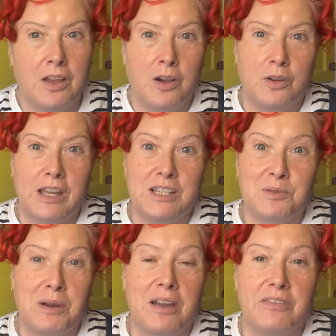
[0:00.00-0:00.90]
Okay, so
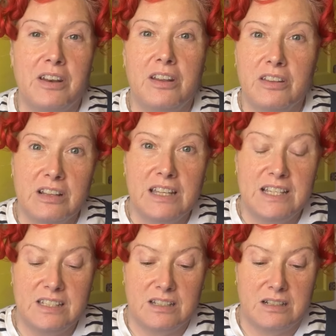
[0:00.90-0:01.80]
we're having another
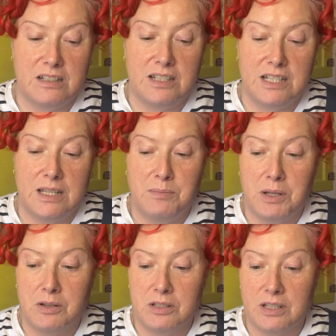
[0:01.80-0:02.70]
late start today
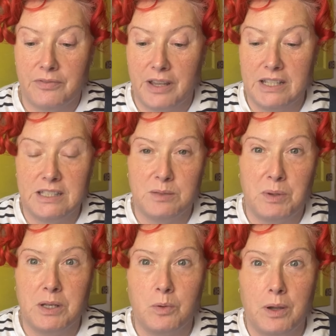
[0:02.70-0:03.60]
because I've had to
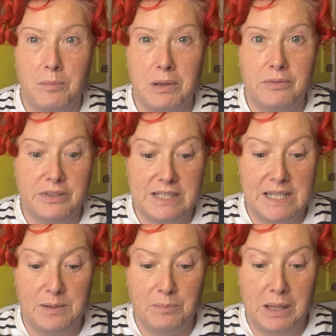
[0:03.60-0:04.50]
spend quite a bit of the
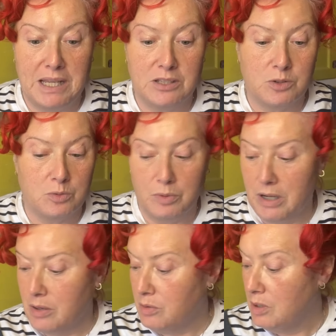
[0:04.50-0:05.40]
day in bed.
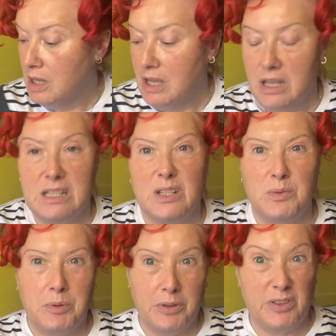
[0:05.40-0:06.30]
So
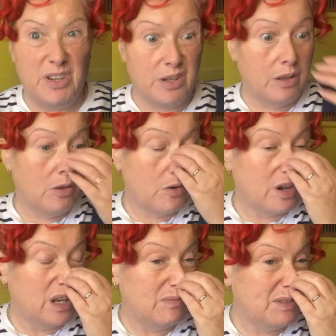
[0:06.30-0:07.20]
it's now about 3
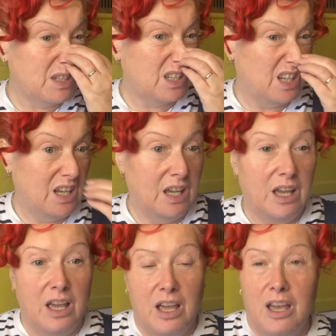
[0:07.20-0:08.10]
o'clock, and I'm just
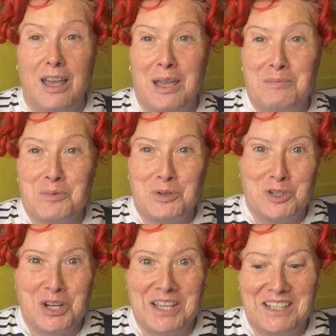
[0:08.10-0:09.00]

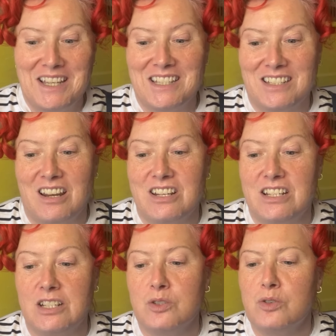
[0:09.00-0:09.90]
going to try and get
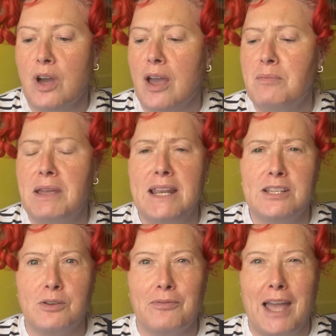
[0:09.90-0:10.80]
started. I don't know how
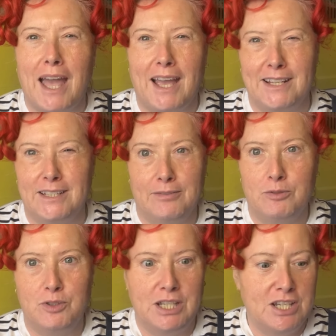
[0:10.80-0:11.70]
many sort of
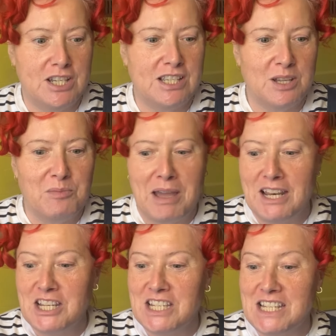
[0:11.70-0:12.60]
active rotations
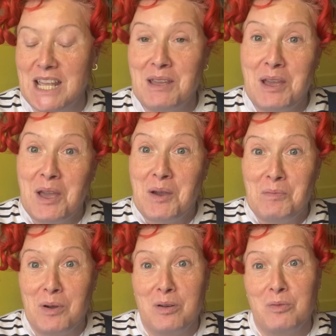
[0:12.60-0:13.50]
I'll manage today,
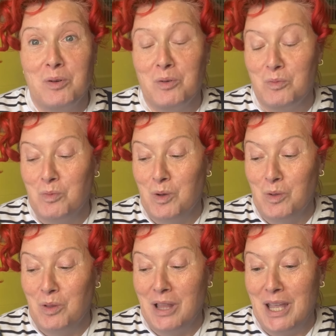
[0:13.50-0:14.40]
but
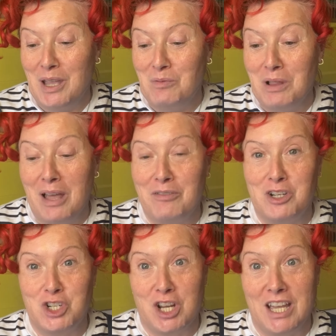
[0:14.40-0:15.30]
we'll
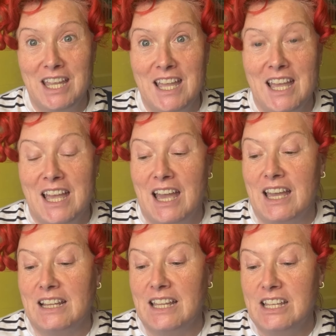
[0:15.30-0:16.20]
have a try.
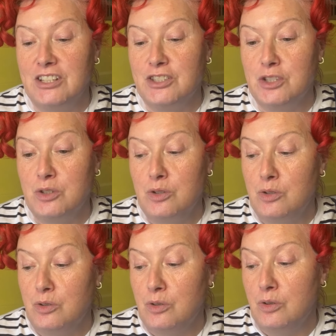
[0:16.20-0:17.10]
I'd like
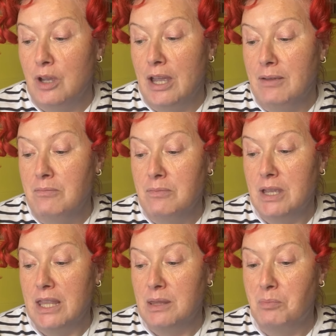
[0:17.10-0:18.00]
to
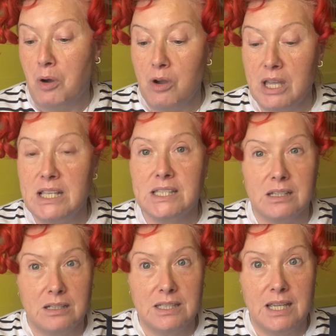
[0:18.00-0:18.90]
get the
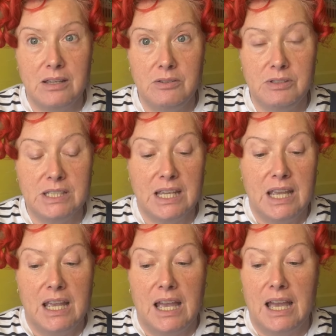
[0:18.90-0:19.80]
pockets cut
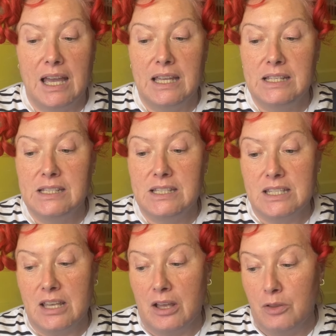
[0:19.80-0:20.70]
out,
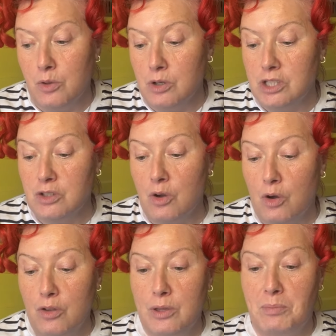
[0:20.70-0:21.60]
and although
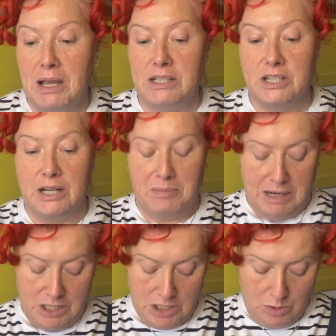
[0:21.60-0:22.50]
it's not on the
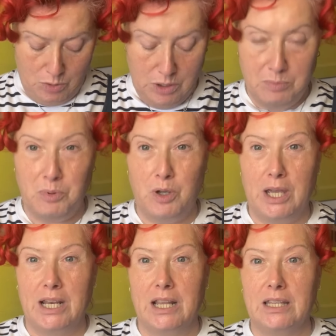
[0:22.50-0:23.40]
pattern, I'm actually going to
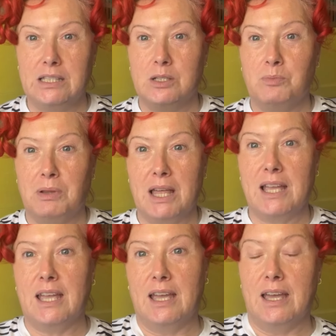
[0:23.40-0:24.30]
put in a little
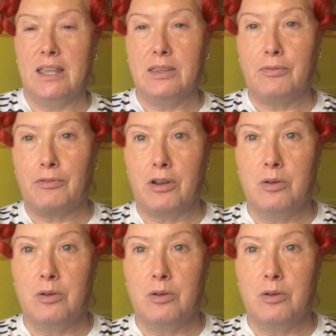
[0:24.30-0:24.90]
placket at the